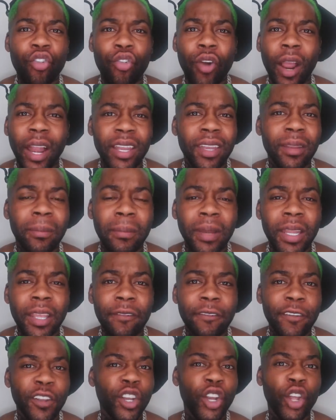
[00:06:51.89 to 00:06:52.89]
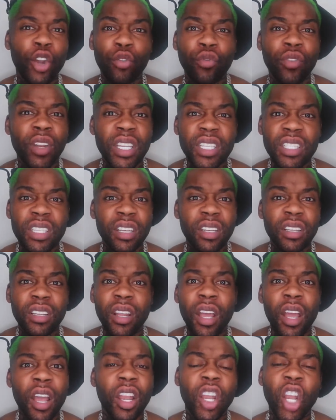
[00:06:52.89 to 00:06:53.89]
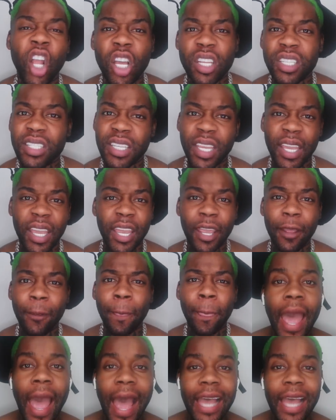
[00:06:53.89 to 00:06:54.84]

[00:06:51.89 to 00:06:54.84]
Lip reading: randomly for no reason last year.